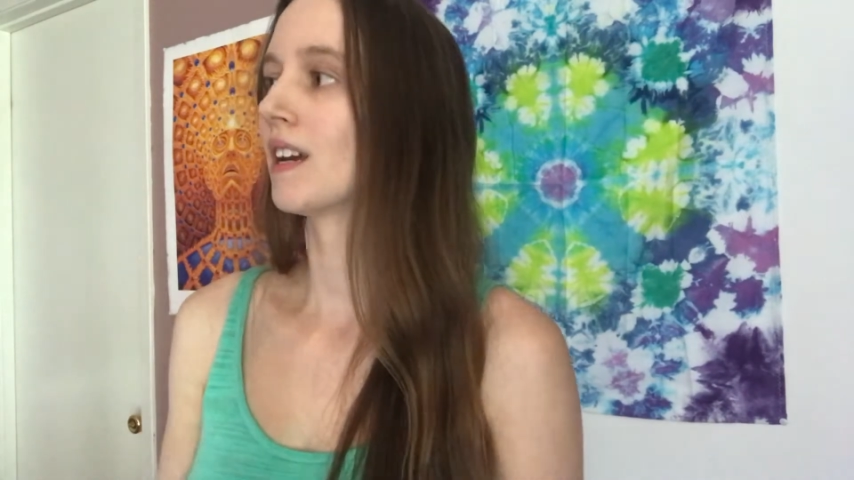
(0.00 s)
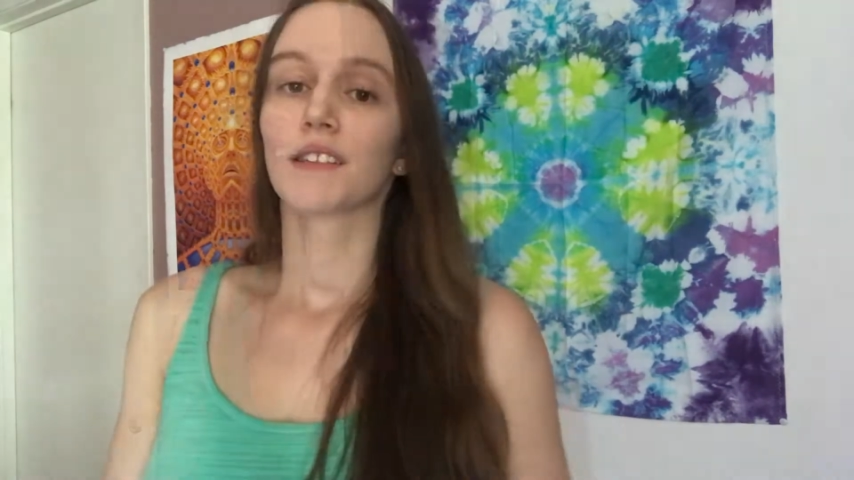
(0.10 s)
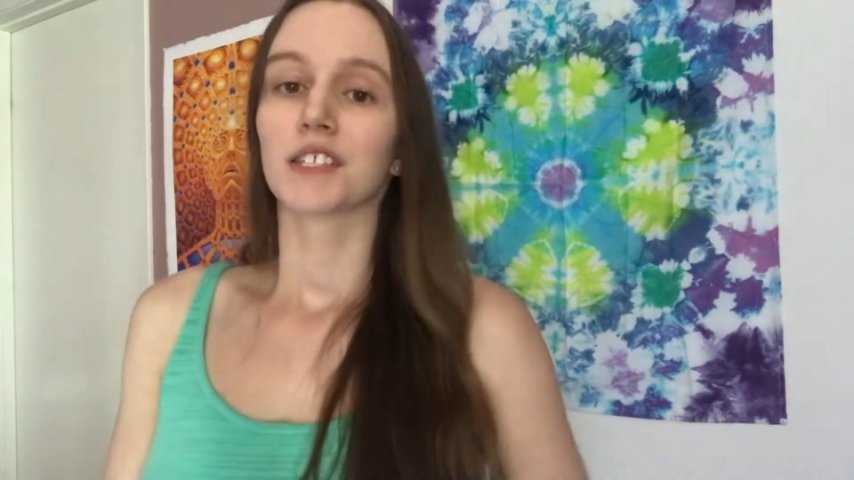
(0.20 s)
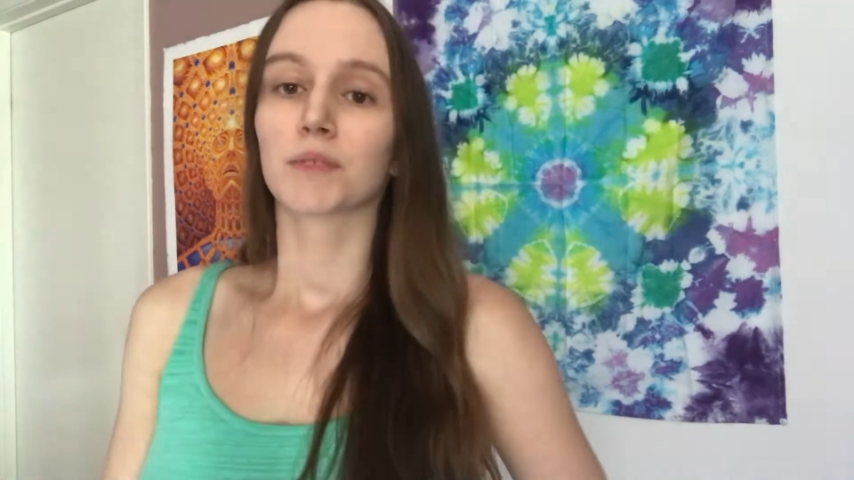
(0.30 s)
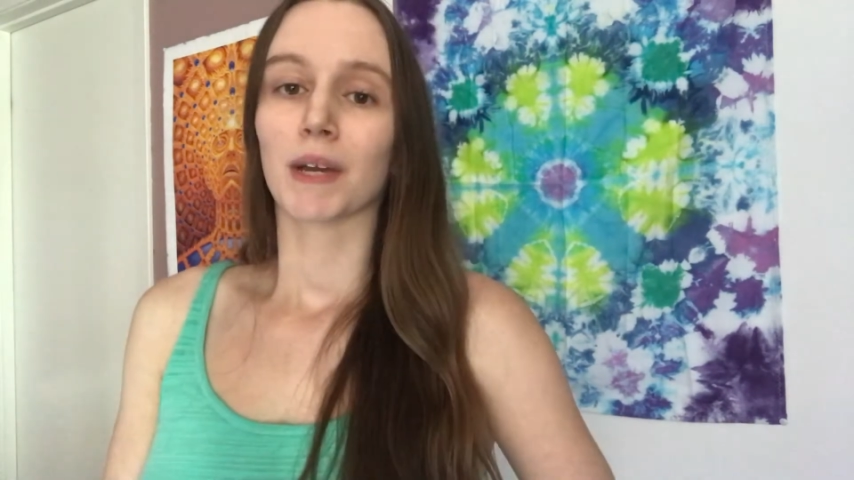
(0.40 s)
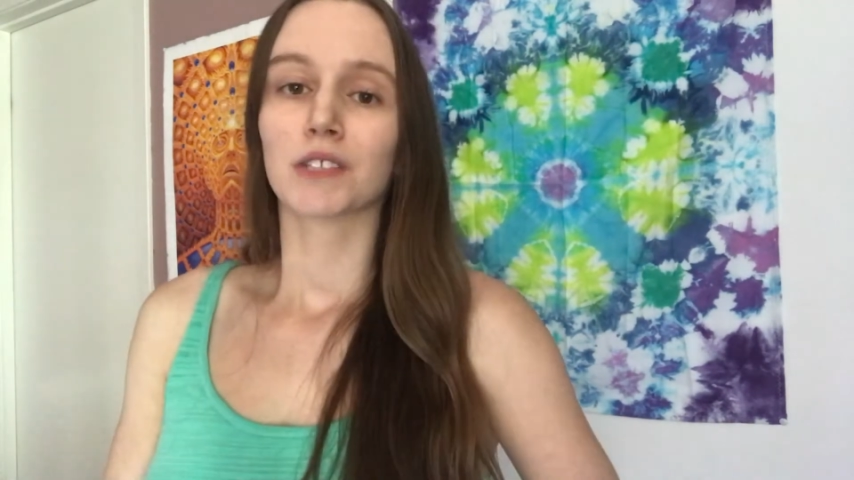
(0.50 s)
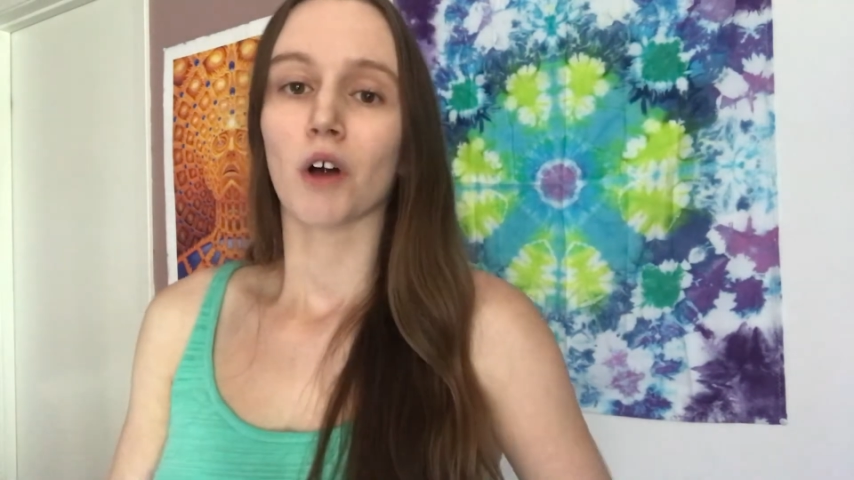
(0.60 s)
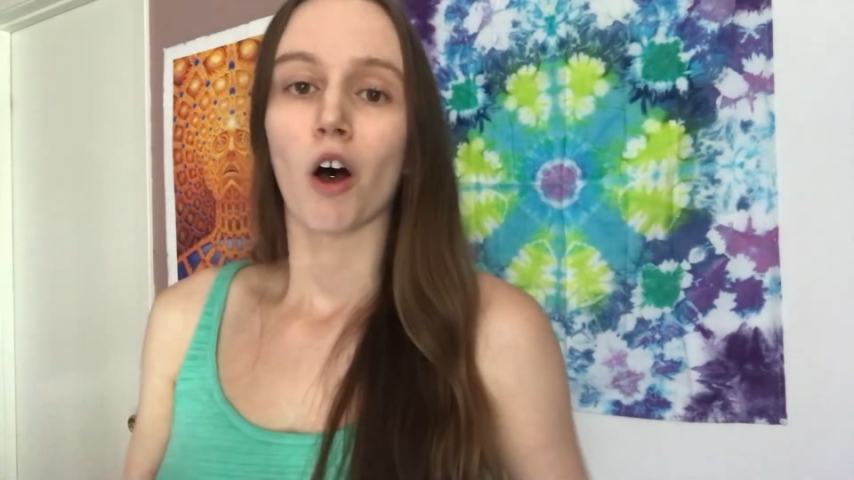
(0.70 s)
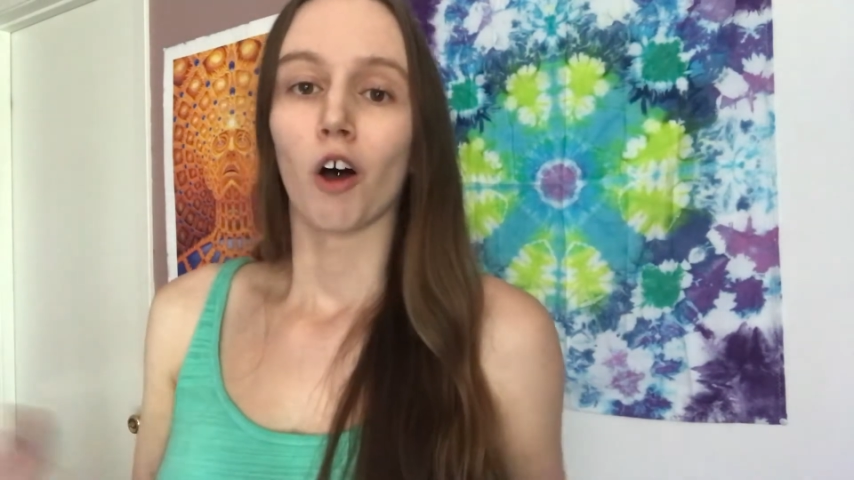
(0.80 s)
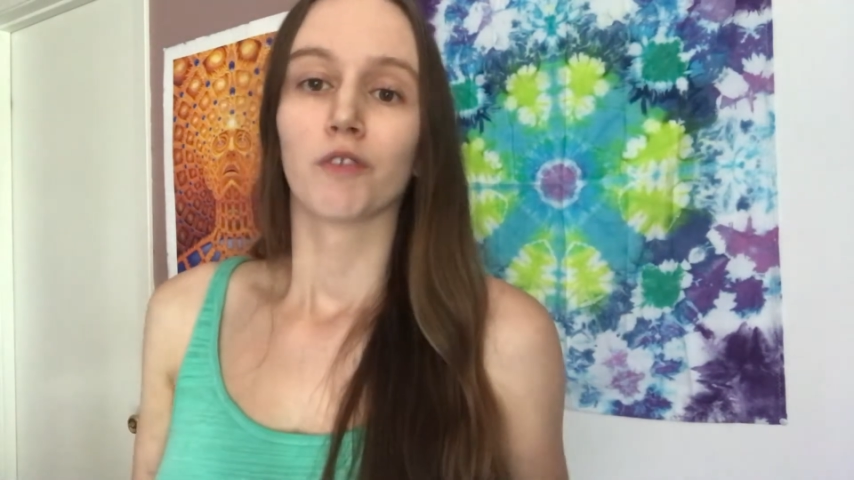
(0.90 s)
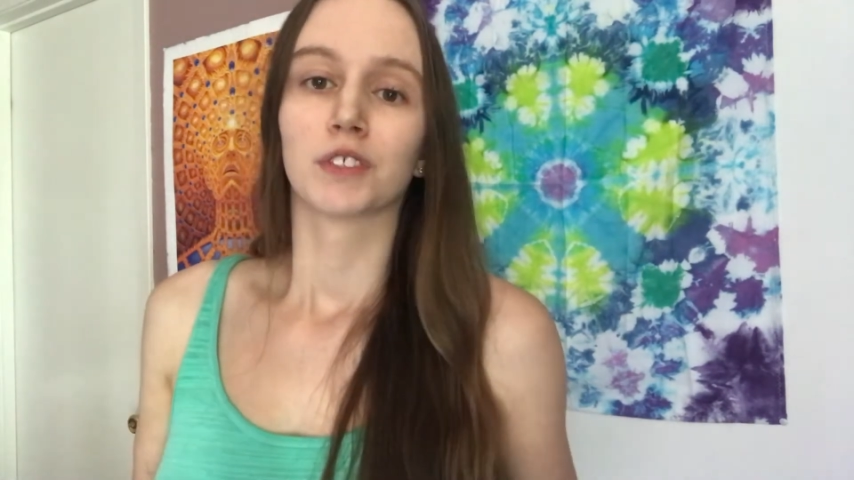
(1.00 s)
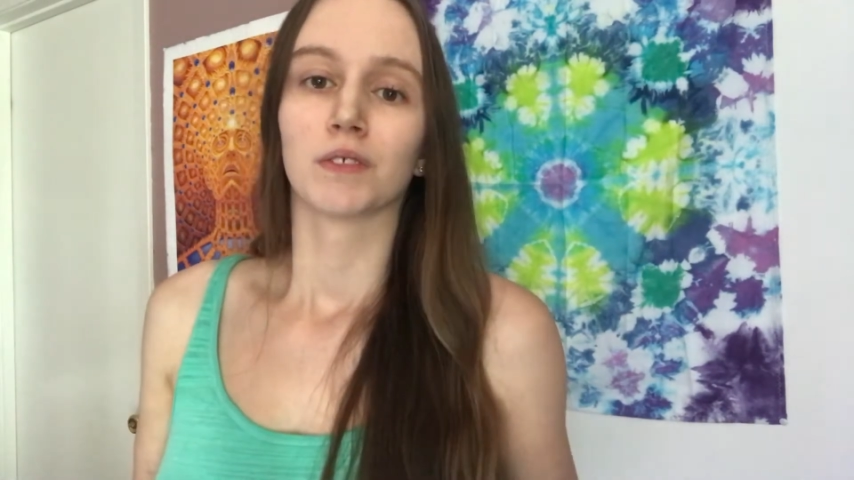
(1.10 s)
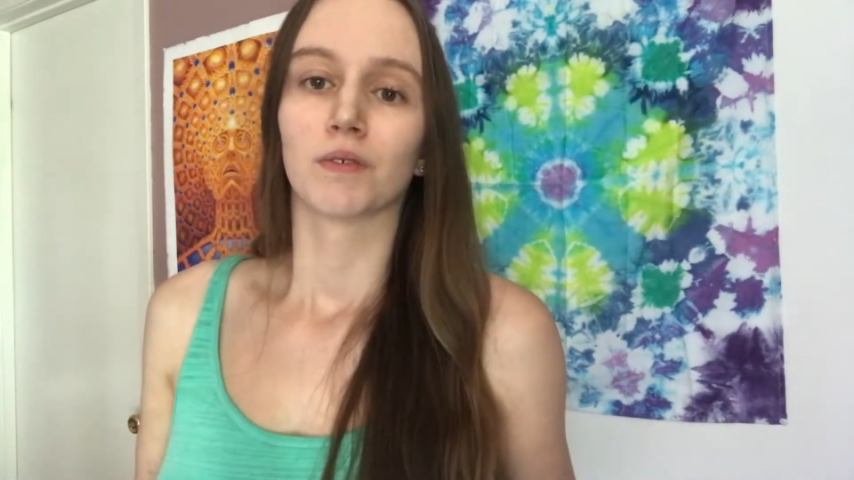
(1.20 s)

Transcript: This space often